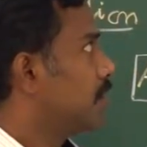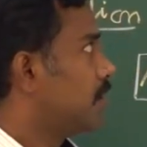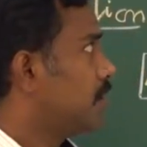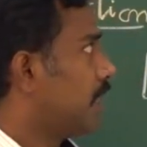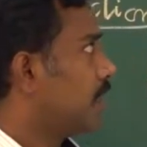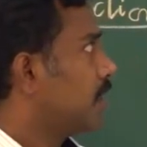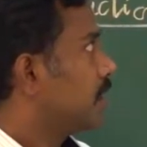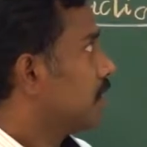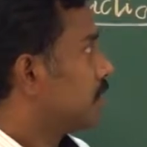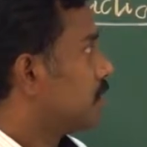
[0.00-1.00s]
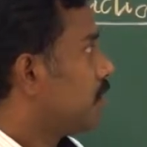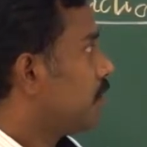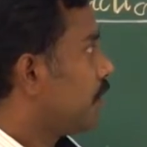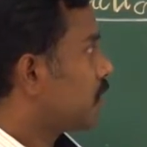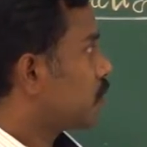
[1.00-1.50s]
Is that? So
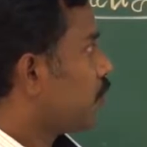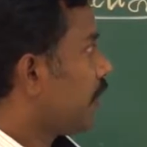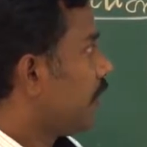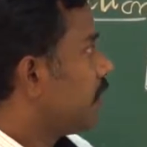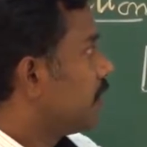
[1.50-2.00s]
first one,